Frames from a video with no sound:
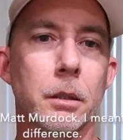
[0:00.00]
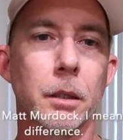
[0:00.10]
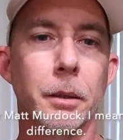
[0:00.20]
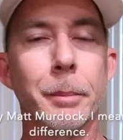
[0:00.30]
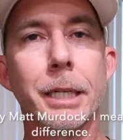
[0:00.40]

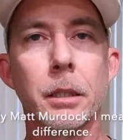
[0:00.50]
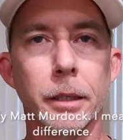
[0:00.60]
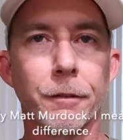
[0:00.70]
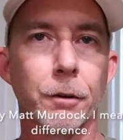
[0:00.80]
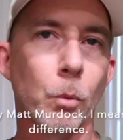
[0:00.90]

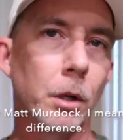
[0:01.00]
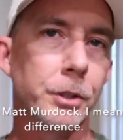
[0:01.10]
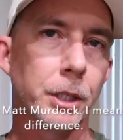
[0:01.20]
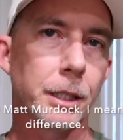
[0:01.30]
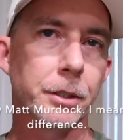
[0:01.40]
immediately from
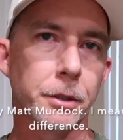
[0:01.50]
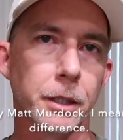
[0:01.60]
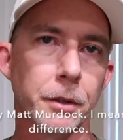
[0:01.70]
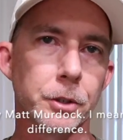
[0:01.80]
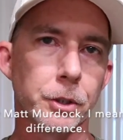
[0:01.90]
one side to
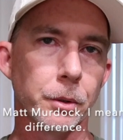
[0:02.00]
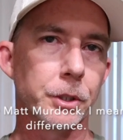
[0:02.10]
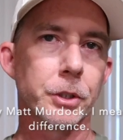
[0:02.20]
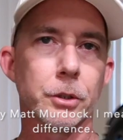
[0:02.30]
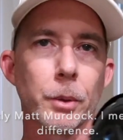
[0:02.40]
the other. So
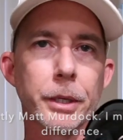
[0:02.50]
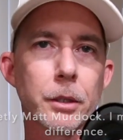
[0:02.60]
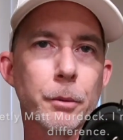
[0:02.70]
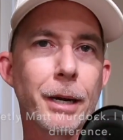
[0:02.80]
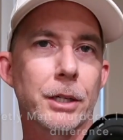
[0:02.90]
this is going in
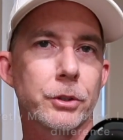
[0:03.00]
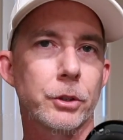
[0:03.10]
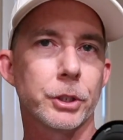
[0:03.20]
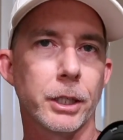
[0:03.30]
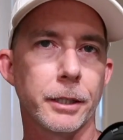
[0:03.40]
on the
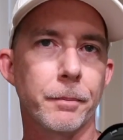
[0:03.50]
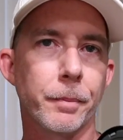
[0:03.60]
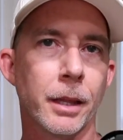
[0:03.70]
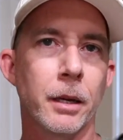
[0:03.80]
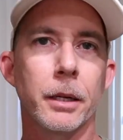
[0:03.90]
passenger side,
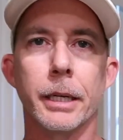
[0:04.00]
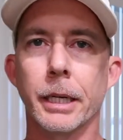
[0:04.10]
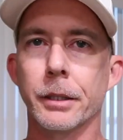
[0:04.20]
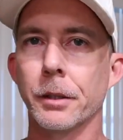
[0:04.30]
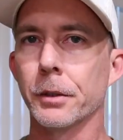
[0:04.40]

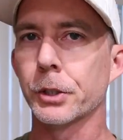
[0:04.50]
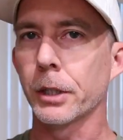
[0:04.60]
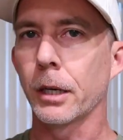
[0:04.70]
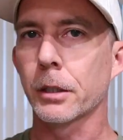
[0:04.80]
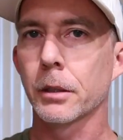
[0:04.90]
and then the
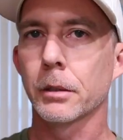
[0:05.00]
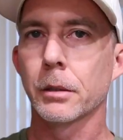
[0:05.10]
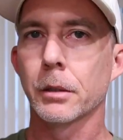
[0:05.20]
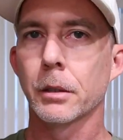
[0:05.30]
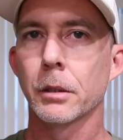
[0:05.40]
stock
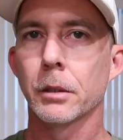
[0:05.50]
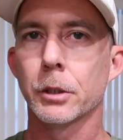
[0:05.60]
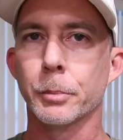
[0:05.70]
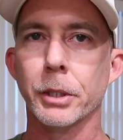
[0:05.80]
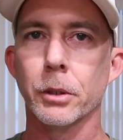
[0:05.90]

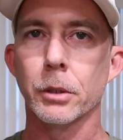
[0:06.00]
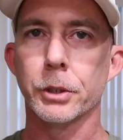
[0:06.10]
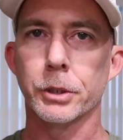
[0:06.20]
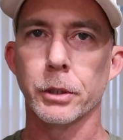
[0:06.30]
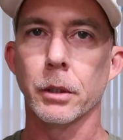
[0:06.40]
speaker
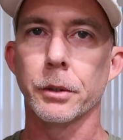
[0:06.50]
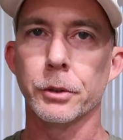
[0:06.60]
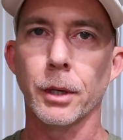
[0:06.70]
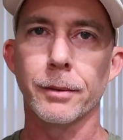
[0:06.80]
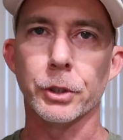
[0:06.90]
is still on
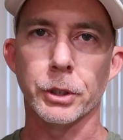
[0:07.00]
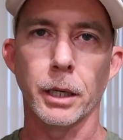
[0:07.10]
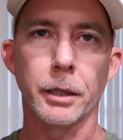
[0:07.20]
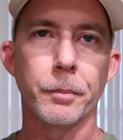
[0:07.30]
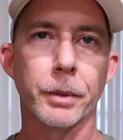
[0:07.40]
the driver's
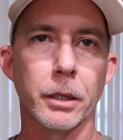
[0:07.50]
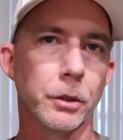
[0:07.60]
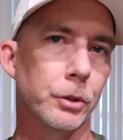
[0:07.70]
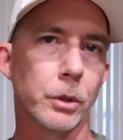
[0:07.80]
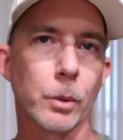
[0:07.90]
side, and
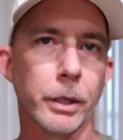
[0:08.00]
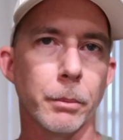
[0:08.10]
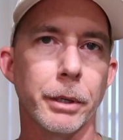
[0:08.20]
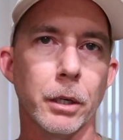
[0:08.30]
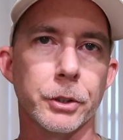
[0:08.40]
I'll do a quick
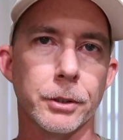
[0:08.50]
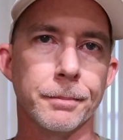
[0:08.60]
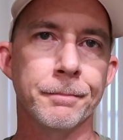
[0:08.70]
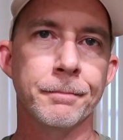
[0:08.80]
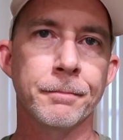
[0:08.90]
comparison.